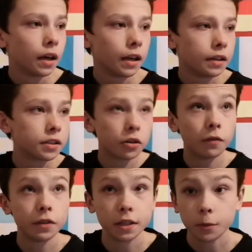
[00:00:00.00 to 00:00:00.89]
And
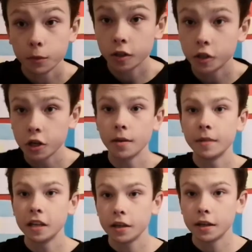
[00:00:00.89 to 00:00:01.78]
obviously with the
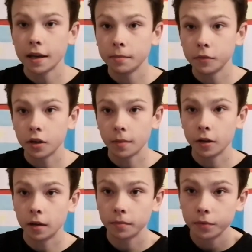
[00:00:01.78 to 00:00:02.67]
Germany game
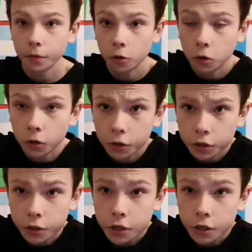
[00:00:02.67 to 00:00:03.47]
coming up on